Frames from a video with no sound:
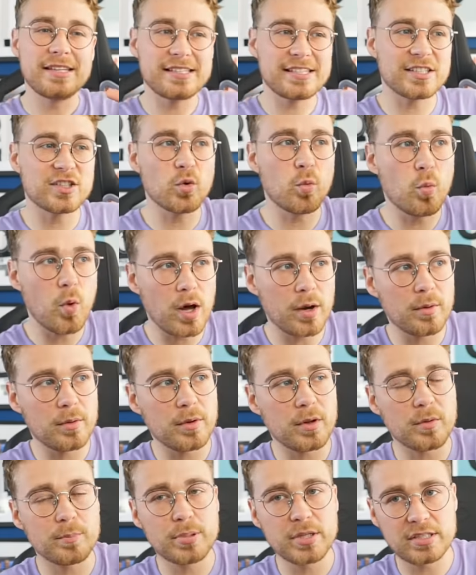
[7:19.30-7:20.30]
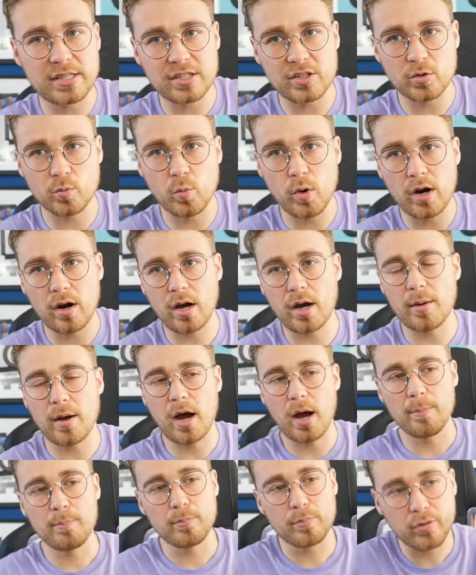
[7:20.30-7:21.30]
is the one position where
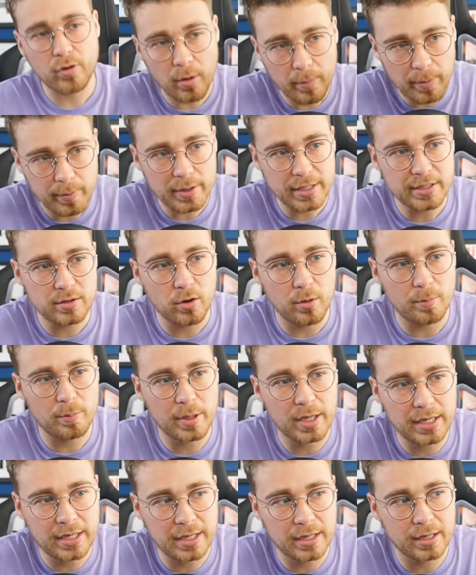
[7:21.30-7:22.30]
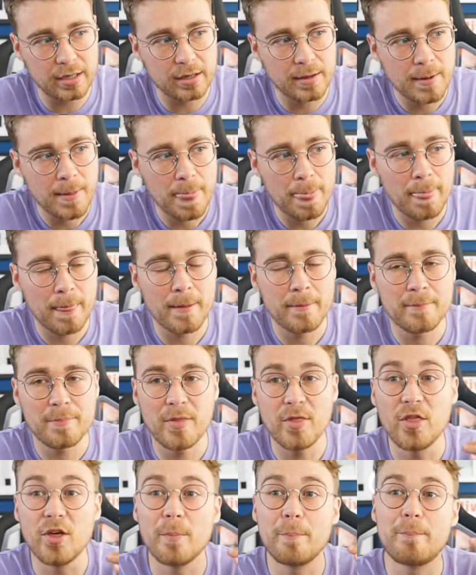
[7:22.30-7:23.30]
I'm probably not picking
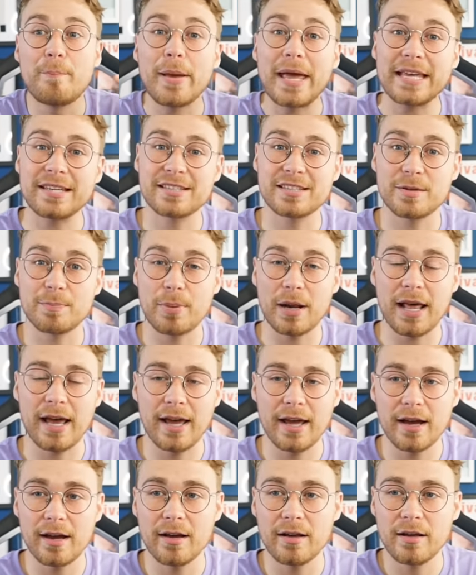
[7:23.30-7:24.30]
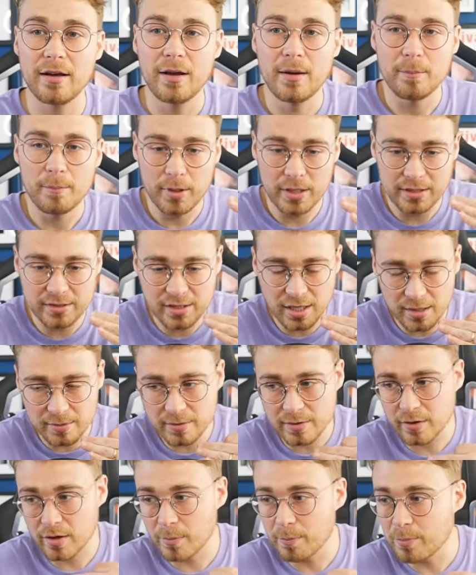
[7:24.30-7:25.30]
the best player, but in
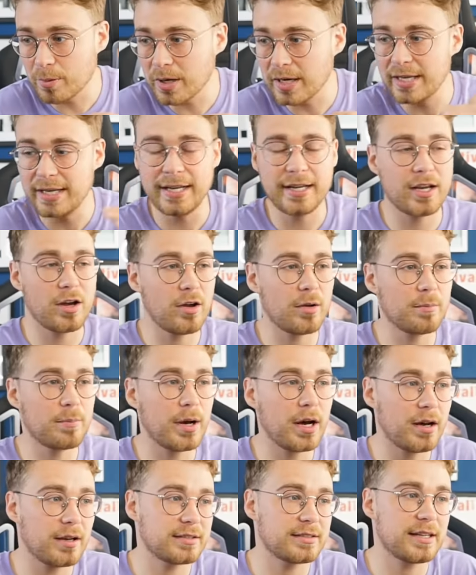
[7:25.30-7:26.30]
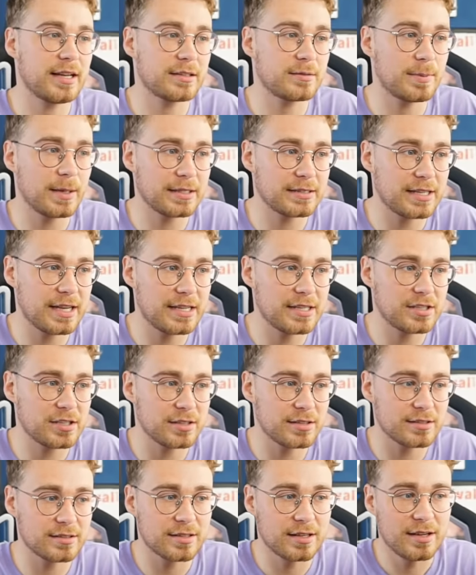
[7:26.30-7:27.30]
terms of completely going past
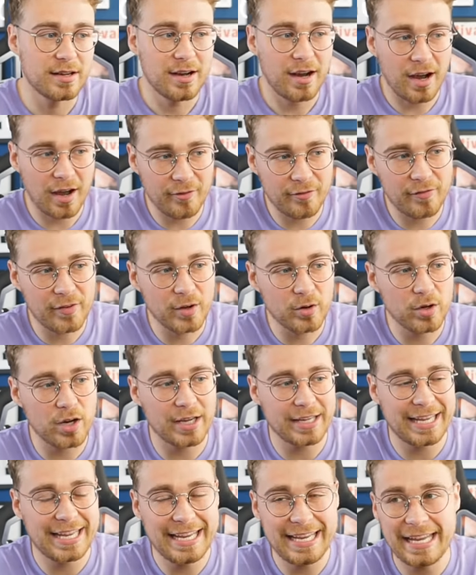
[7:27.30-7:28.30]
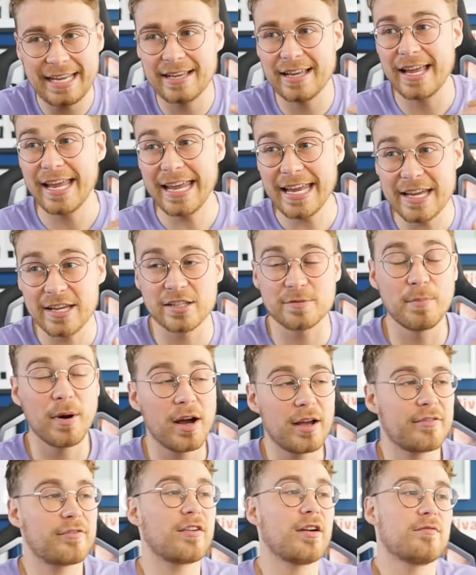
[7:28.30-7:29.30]
expectations, I feel like he is
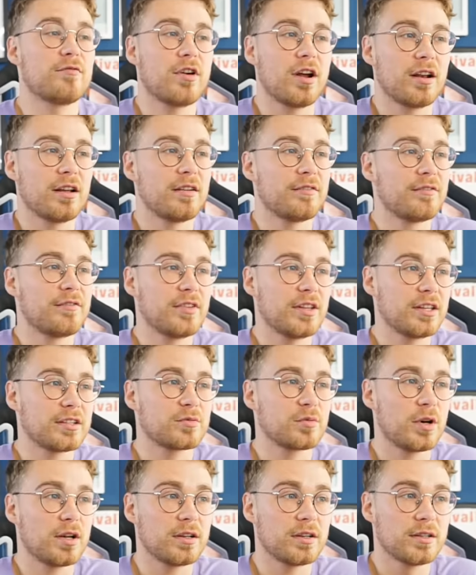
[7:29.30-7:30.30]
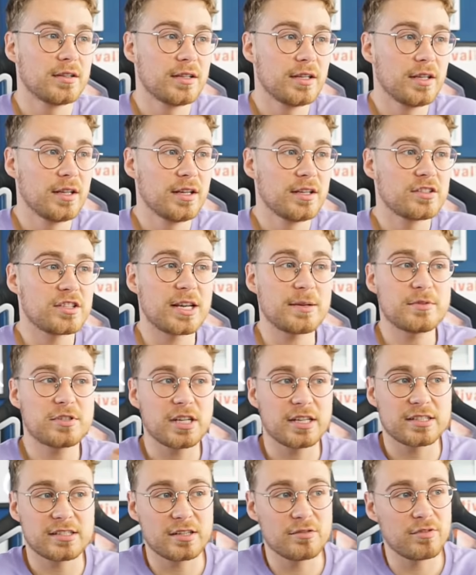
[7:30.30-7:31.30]
my front runner for this one. James
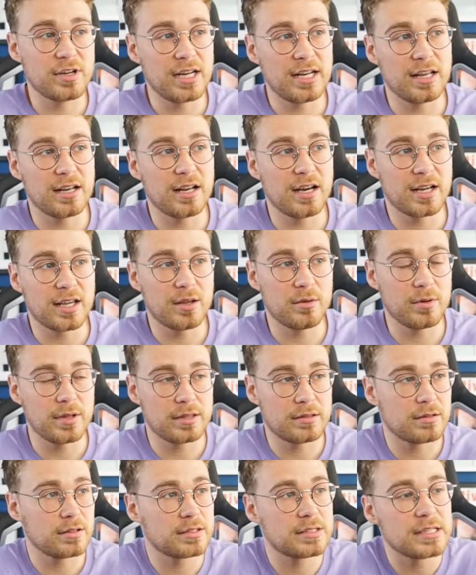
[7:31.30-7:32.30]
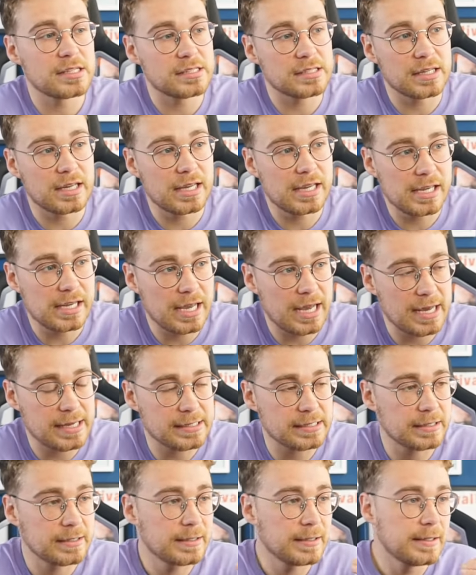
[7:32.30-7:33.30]
Justin really unlucky with the season that he
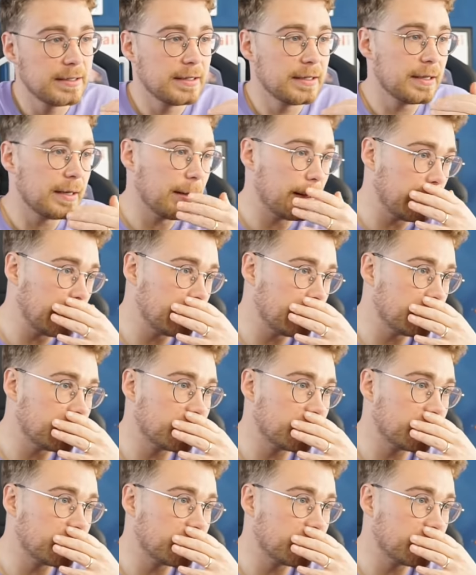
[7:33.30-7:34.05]
had, but